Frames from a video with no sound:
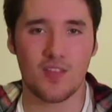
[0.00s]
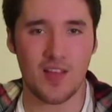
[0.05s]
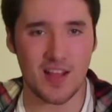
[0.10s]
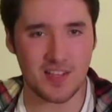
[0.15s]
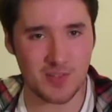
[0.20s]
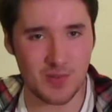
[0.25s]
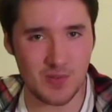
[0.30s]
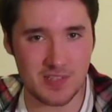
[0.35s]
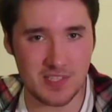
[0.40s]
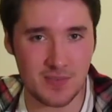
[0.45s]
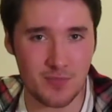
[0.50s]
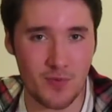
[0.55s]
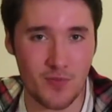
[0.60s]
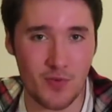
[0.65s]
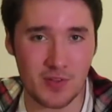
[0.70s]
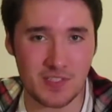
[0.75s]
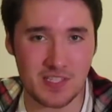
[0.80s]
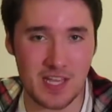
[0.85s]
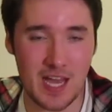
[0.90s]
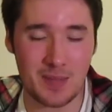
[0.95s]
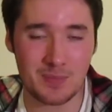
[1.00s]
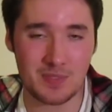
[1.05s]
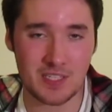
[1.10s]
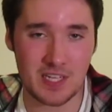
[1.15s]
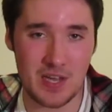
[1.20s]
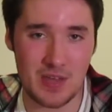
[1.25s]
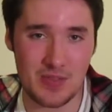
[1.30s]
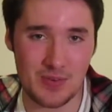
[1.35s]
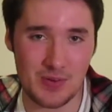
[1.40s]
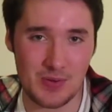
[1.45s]
That's all the stuff we've got time
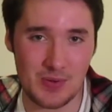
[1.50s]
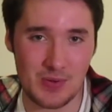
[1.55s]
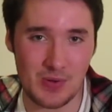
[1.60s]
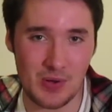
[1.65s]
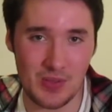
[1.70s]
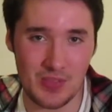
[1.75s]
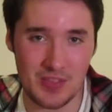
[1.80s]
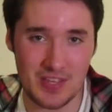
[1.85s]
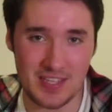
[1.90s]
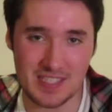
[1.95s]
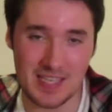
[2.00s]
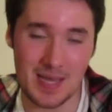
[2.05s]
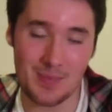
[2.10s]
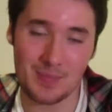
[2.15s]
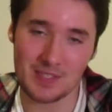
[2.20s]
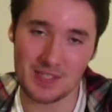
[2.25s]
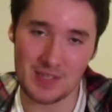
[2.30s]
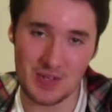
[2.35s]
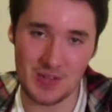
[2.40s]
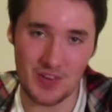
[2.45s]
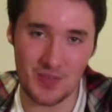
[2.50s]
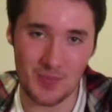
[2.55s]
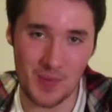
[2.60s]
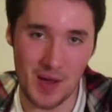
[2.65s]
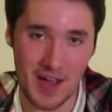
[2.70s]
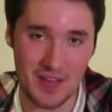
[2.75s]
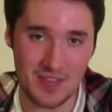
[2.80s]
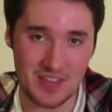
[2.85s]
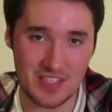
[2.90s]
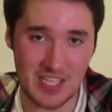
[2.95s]
to go through on this episode of
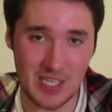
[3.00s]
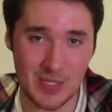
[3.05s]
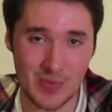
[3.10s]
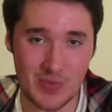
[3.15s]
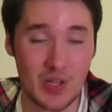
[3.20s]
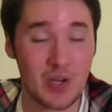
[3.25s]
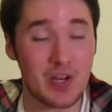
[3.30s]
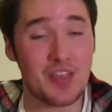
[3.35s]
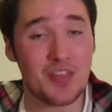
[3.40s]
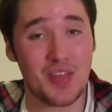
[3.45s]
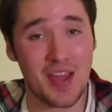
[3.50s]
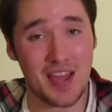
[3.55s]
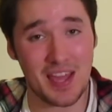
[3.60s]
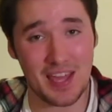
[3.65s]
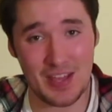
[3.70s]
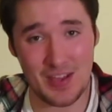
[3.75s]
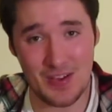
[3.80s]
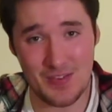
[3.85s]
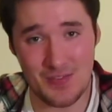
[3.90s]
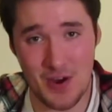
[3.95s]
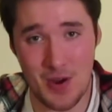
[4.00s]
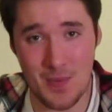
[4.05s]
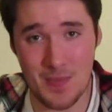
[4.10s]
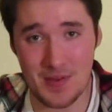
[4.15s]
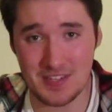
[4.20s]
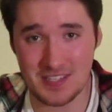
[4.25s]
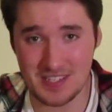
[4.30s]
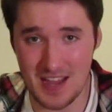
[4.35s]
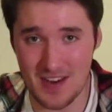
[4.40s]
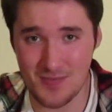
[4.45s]
Behind the Scenes with Olly. Thank you very
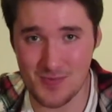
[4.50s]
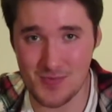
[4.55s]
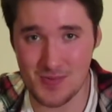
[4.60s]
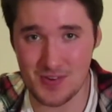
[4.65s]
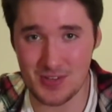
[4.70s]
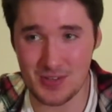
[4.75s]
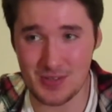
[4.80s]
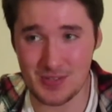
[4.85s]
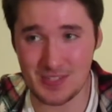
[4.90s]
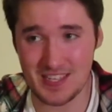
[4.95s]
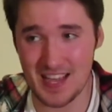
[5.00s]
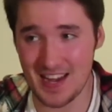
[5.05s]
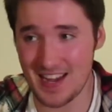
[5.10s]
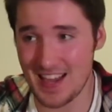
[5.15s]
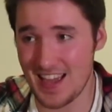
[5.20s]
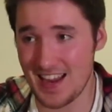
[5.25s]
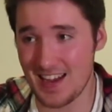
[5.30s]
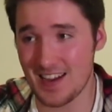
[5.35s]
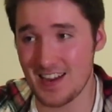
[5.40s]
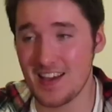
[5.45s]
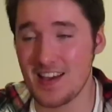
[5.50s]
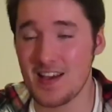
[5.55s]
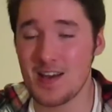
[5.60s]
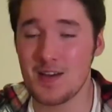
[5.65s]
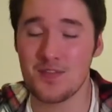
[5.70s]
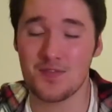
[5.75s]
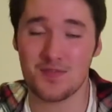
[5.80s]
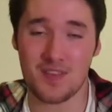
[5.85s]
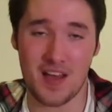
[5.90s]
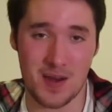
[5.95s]
much to everyone who sent in
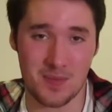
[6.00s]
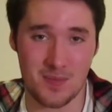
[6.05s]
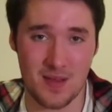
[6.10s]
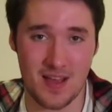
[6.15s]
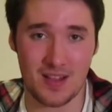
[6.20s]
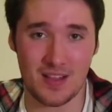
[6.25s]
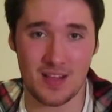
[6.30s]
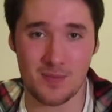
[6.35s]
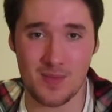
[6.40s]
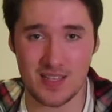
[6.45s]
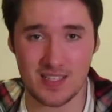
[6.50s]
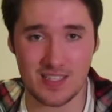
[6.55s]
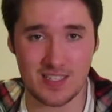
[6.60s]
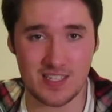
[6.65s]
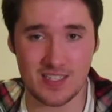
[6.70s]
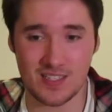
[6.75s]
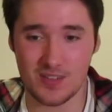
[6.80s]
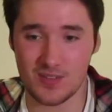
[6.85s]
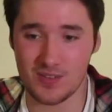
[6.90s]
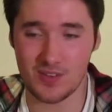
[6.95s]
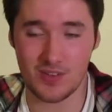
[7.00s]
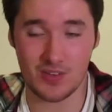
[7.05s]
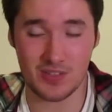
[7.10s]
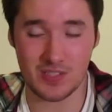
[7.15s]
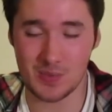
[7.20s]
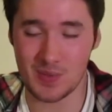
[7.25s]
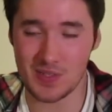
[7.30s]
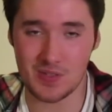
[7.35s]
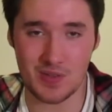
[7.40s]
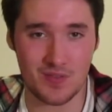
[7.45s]
fan mail and messages
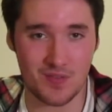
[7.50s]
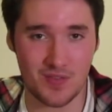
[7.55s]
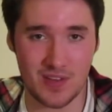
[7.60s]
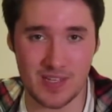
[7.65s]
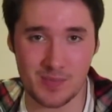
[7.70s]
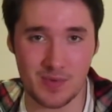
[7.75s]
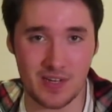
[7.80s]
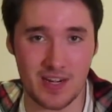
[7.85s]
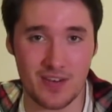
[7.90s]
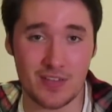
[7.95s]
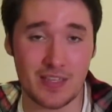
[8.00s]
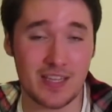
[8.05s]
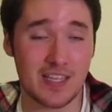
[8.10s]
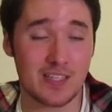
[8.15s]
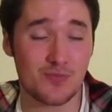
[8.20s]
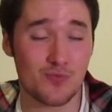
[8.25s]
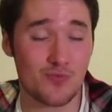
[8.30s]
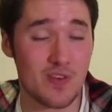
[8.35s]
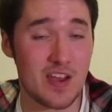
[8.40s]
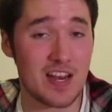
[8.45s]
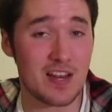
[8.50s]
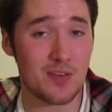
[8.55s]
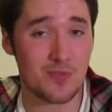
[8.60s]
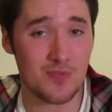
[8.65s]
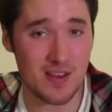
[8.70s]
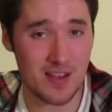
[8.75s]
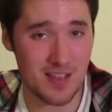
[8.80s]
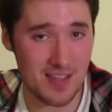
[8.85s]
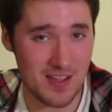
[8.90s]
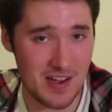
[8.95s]
on Twitter and Facebook and everything. That's really,
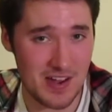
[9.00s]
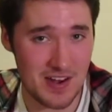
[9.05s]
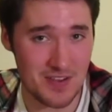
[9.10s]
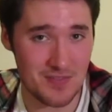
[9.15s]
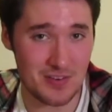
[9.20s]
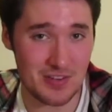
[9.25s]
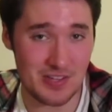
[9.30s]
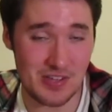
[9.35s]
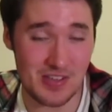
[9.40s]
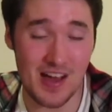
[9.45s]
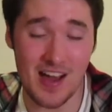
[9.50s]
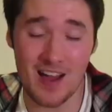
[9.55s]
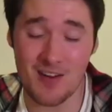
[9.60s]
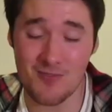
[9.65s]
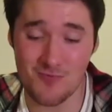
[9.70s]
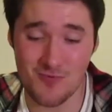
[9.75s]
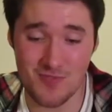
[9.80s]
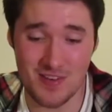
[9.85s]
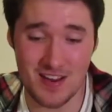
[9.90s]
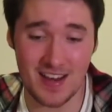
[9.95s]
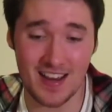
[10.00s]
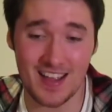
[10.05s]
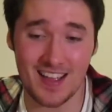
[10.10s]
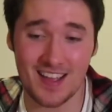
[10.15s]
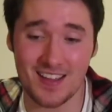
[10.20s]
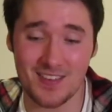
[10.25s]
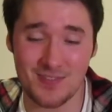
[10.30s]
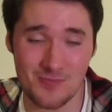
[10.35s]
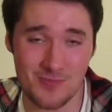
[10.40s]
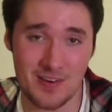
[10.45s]
really kind of you to do that. I
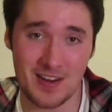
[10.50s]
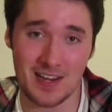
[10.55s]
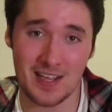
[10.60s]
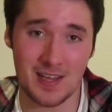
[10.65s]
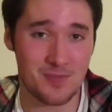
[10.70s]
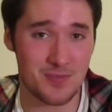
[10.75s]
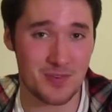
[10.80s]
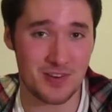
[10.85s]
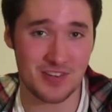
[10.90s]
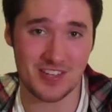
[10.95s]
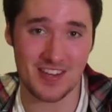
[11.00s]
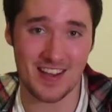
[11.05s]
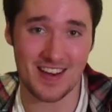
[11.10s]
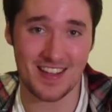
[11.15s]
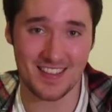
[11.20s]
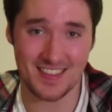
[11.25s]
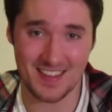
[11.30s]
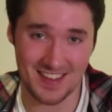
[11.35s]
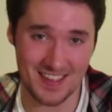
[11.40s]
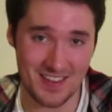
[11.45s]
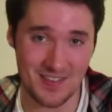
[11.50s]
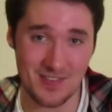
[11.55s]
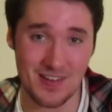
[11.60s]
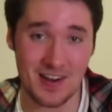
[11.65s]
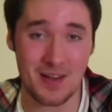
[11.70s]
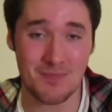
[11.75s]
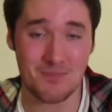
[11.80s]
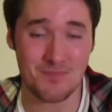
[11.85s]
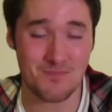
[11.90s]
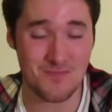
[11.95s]
really, really appreciate it. Thank you.
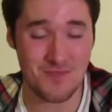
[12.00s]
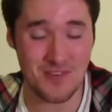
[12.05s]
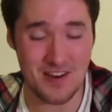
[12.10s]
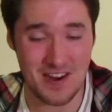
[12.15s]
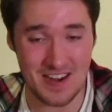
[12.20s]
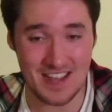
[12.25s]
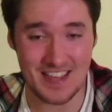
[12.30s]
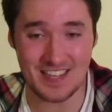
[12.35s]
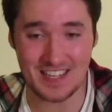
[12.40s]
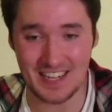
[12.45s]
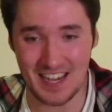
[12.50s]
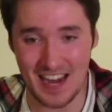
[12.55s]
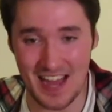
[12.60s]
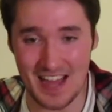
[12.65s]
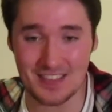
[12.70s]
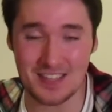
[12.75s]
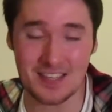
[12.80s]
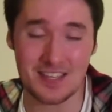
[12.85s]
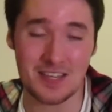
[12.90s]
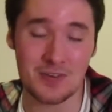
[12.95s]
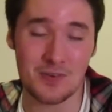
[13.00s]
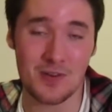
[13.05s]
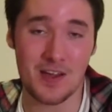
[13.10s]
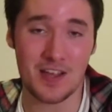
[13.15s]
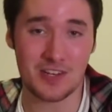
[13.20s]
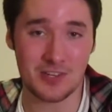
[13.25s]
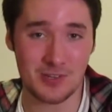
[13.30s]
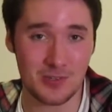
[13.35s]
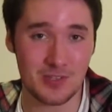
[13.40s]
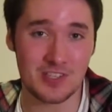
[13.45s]
I'm really glad that you
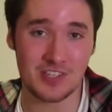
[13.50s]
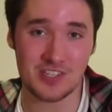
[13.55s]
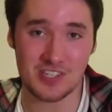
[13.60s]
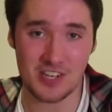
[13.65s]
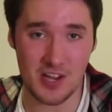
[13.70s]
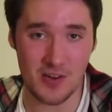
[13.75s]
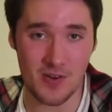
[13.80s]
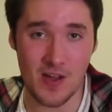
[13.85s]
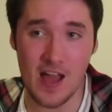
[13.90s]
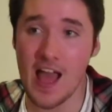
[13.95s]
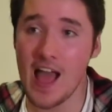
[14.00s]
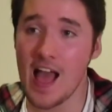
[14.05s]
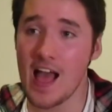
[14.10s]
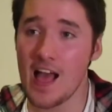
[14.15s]
enjoyed the show.